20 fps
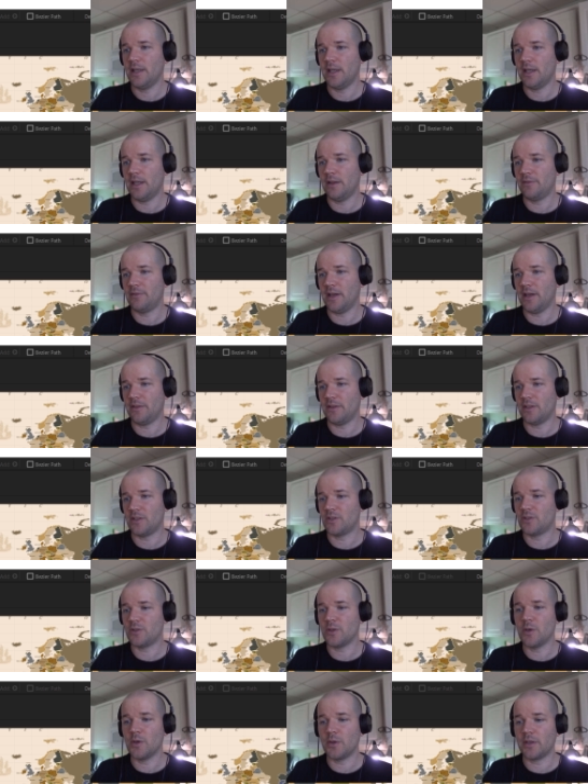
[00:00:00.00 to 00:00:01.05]
and I've got the
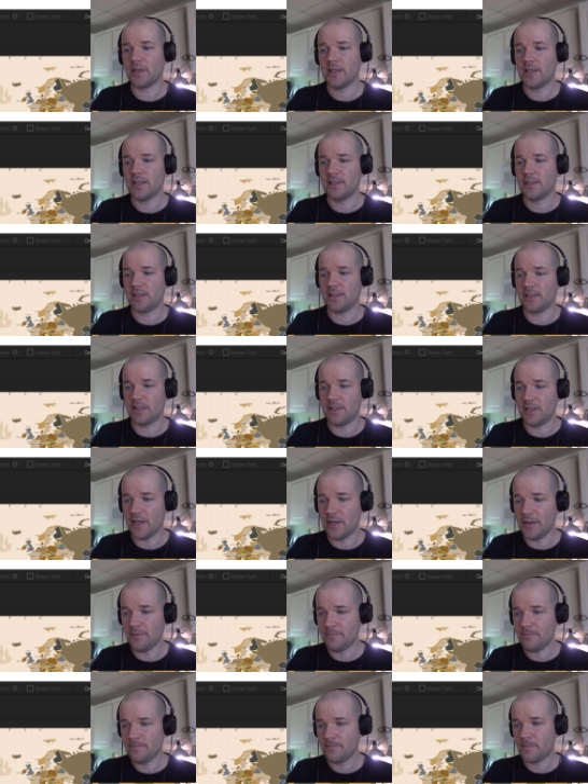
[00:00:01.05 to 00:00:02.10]
stroke set to
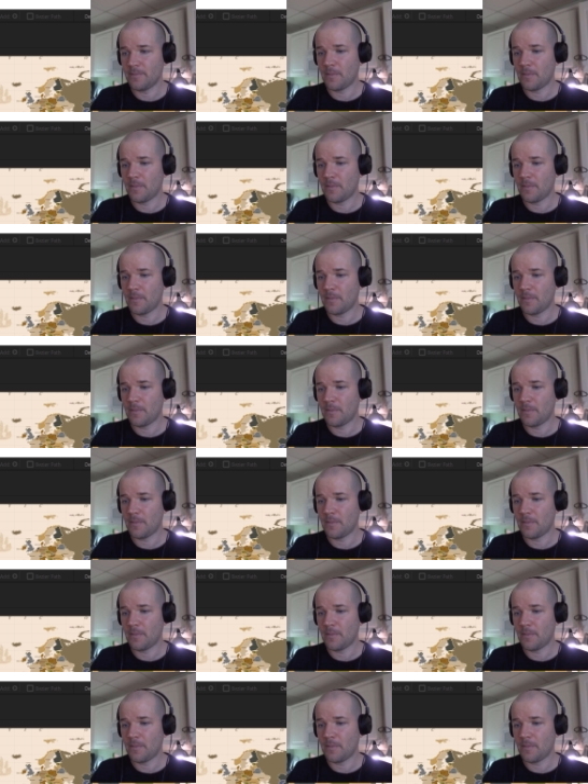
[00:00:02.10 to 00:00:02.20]
none.